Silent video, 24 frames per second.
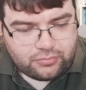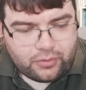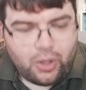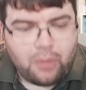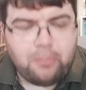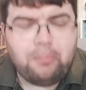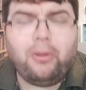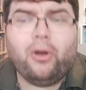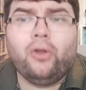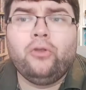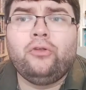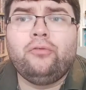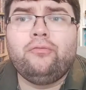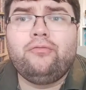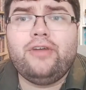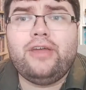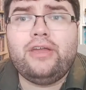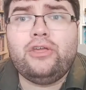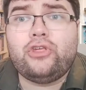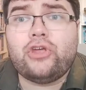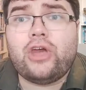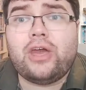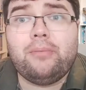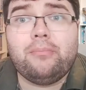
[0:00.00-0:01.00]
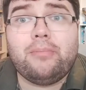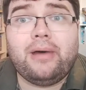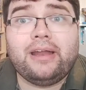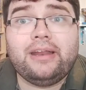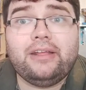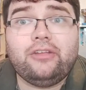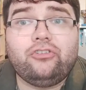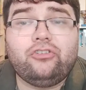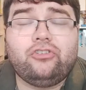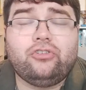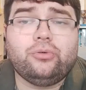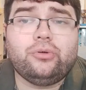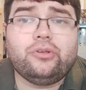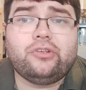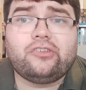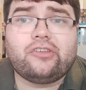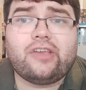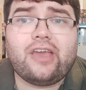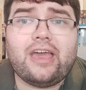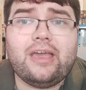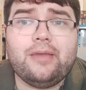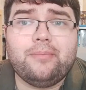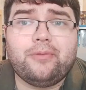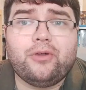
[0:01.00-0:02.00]
Bond and Vijay manage to
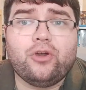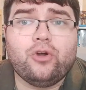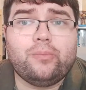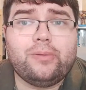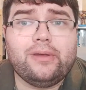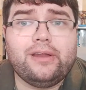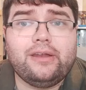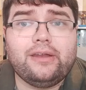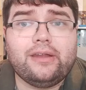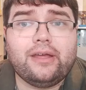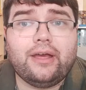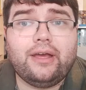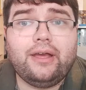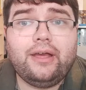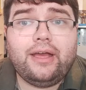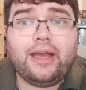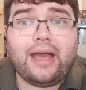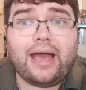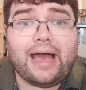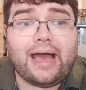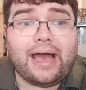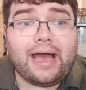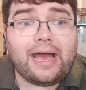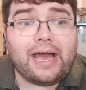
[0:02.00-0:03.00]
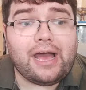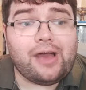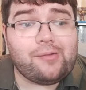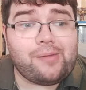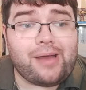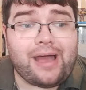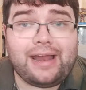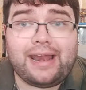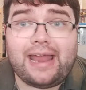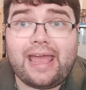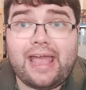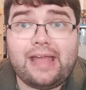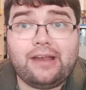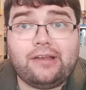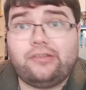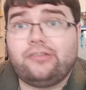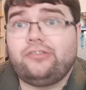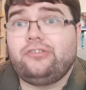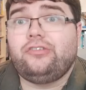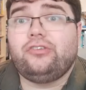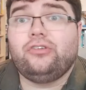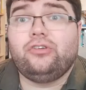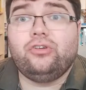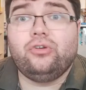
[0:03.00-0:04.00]
escape Gobinda and head
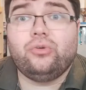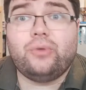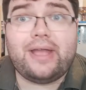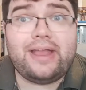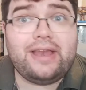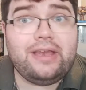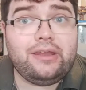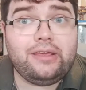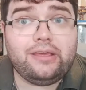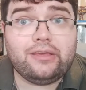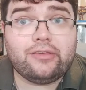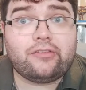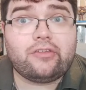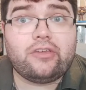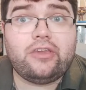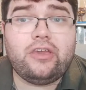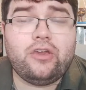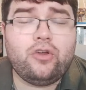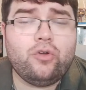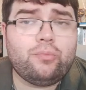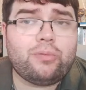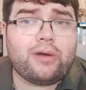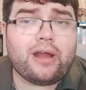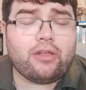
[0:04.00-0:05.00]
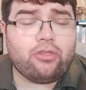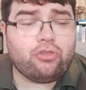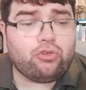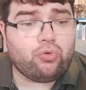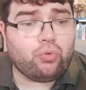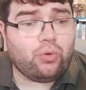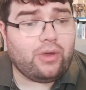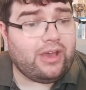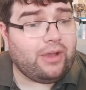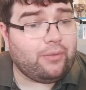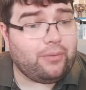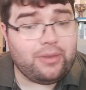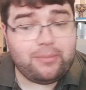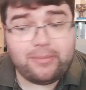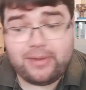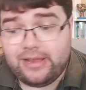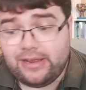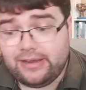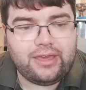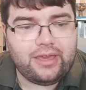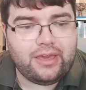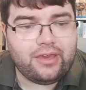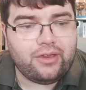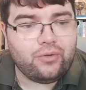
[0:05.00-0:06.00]
to India's Q branch, where we meet
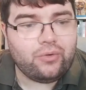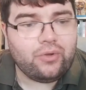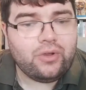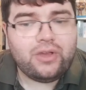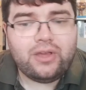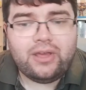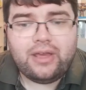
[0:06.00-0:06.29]
Q.